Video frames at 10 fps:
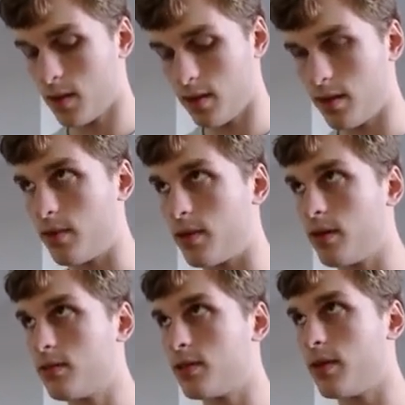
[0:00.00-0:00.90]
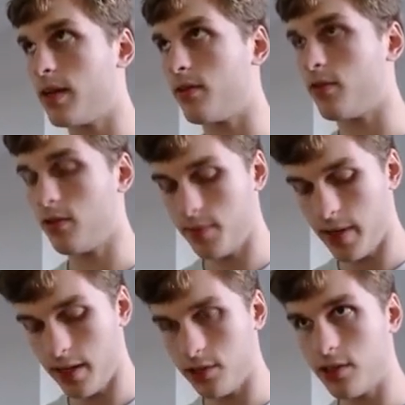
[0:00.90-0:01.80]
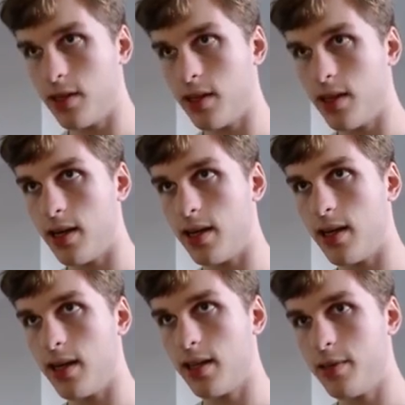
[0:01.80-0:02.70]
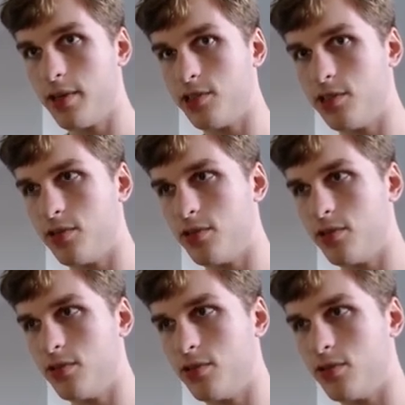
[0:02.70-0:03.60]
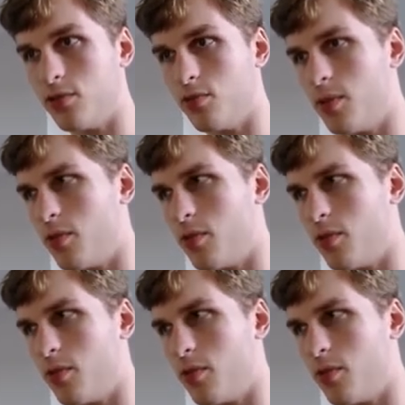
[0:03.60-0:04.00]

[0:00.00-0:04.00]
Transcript: There we go. So we have our first patch. And let me choose one more